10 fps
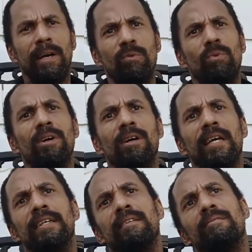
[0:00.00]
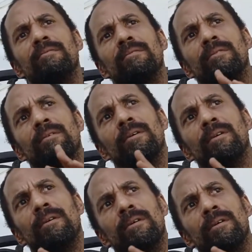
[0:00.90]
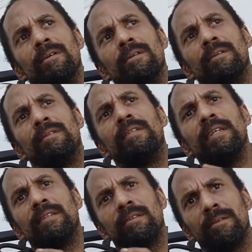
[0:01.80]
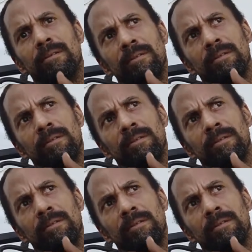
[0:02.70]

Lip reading: I work in theater.